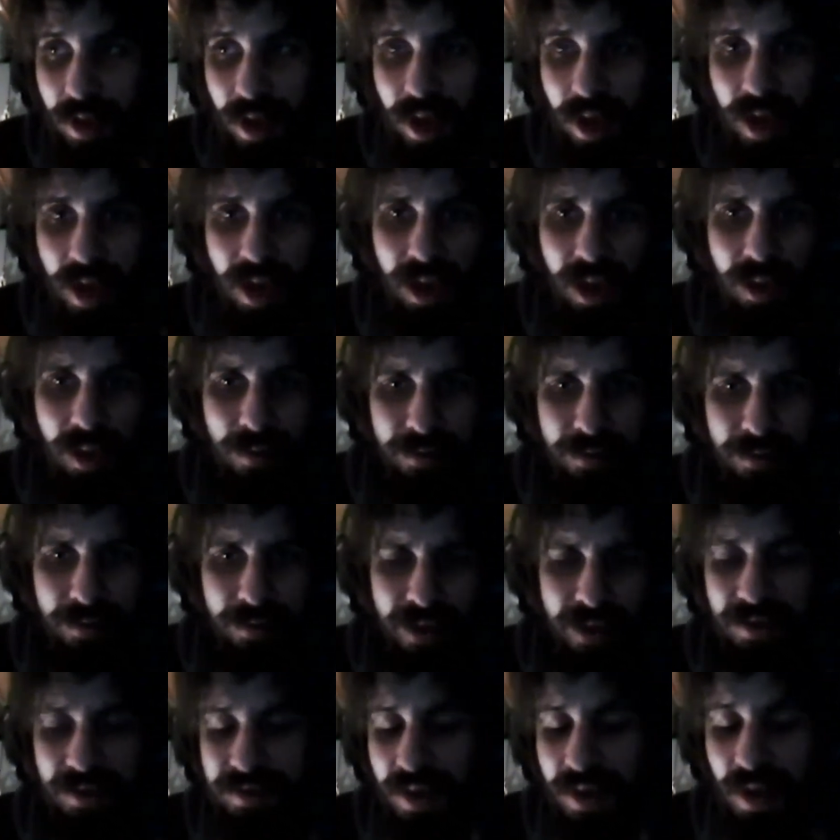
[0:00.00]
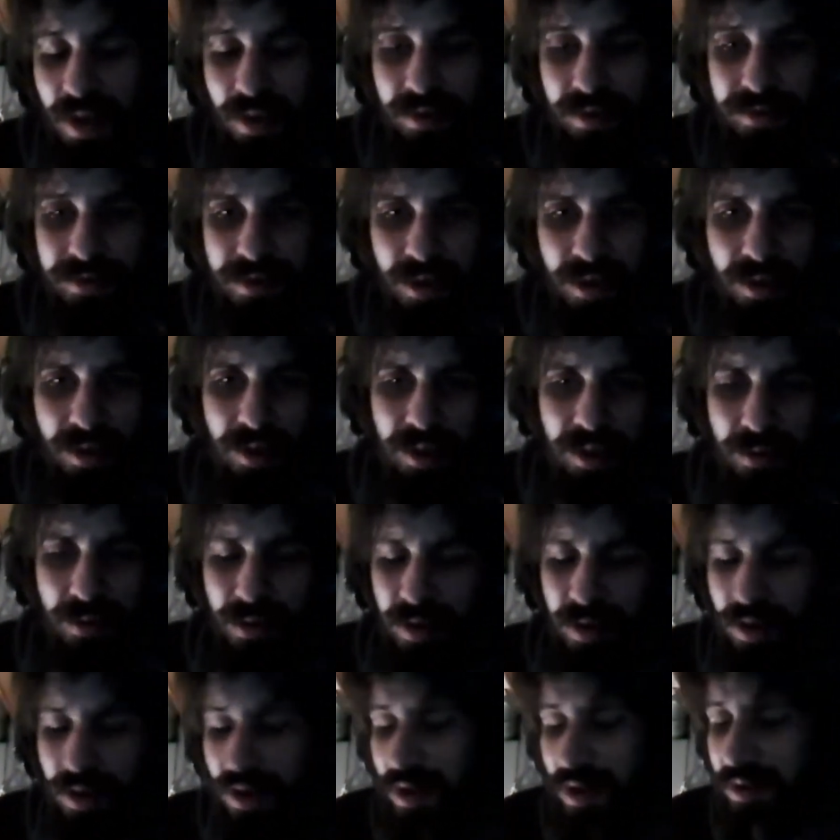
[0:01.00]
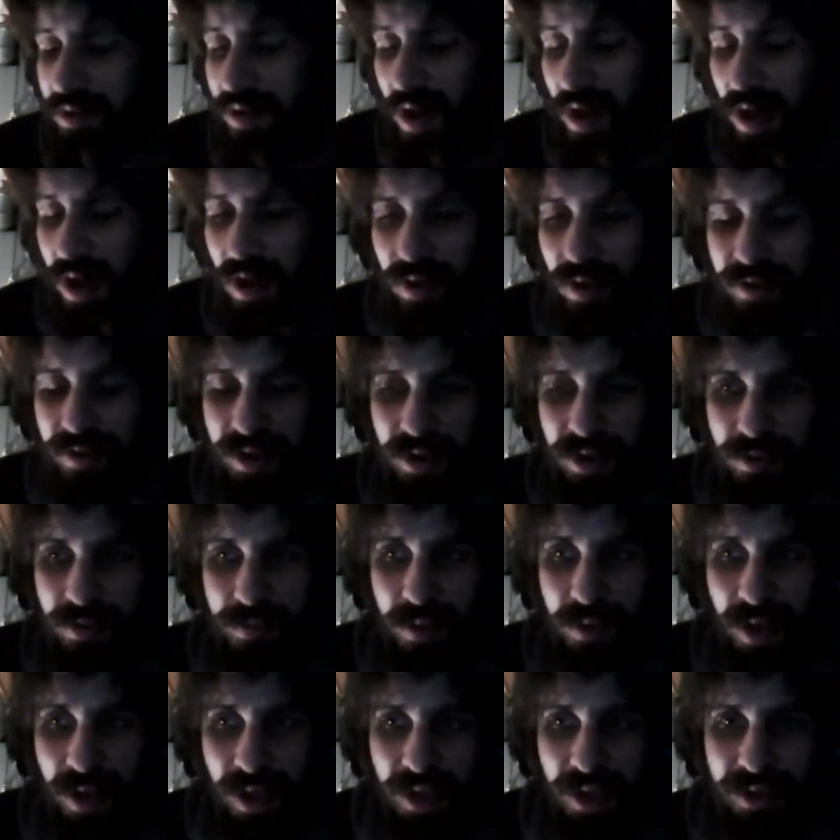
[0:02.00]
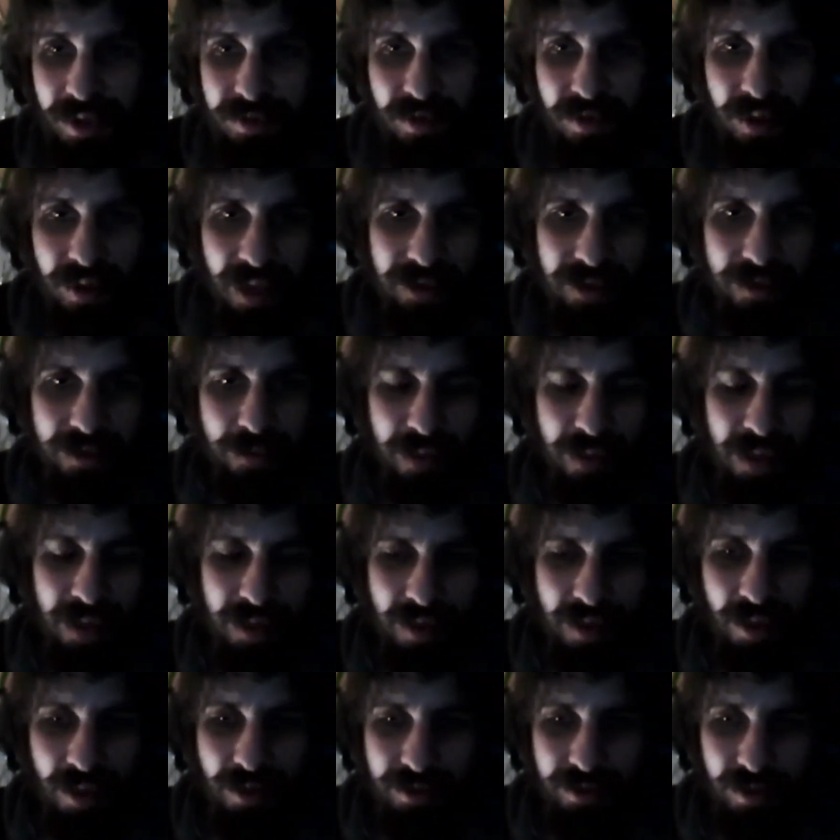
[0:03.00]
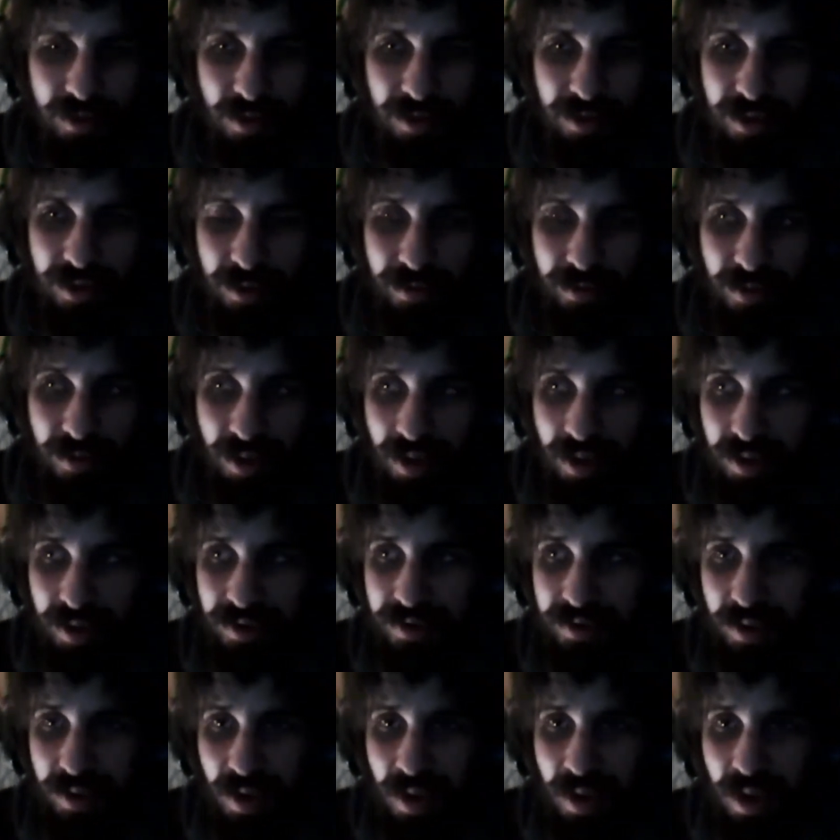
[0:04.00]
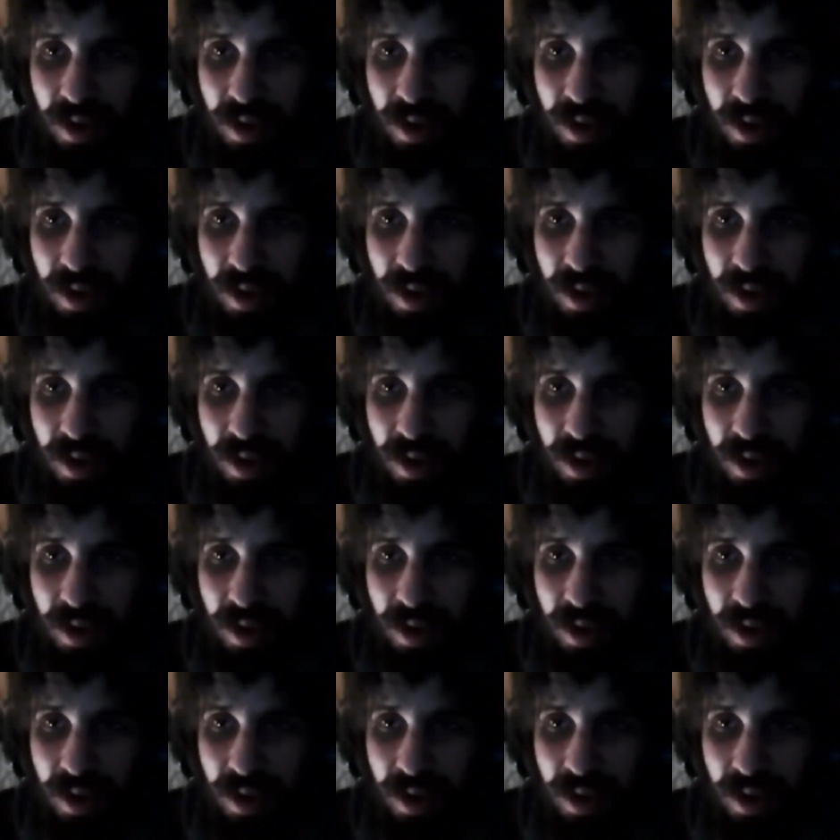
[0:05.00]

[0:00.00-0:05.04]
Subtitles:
Down south, the labor unions aren't as big, so that's a big cultural difference.